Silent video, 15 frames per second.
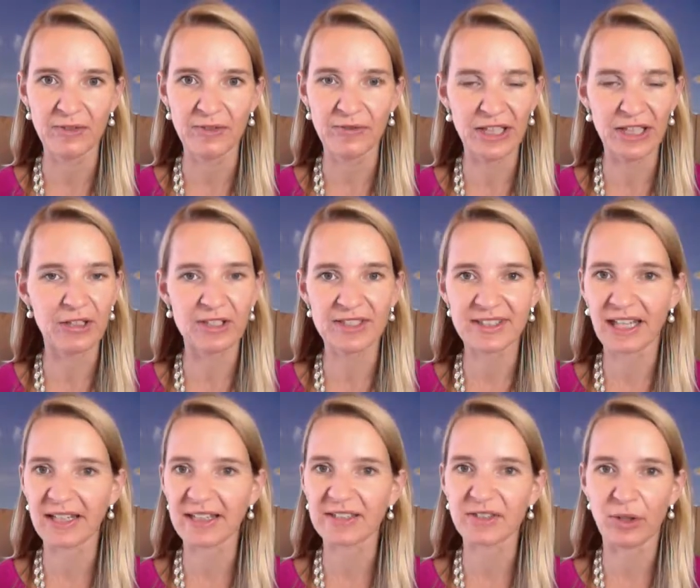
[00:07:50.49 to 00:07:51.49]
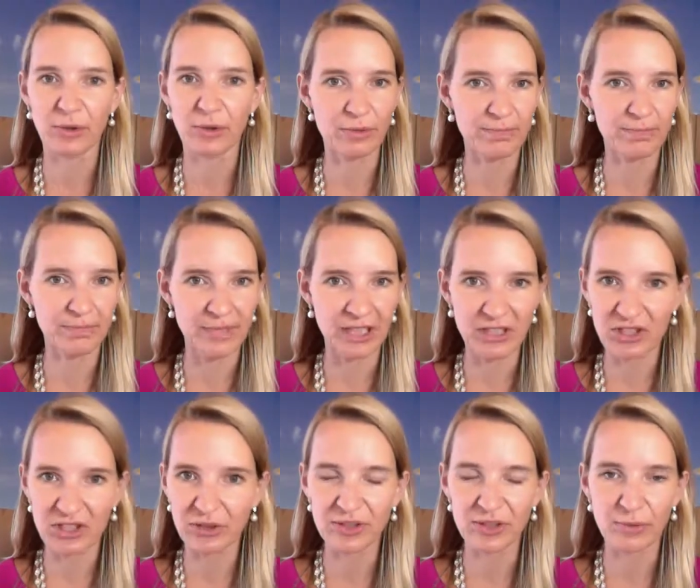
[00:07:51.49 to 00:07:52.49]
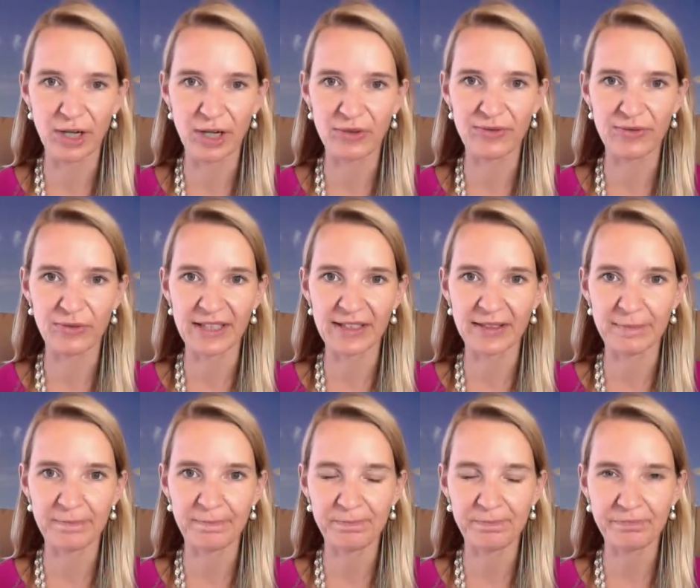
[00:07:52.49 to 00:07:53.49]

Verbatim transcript: fears and his own issues around freedom.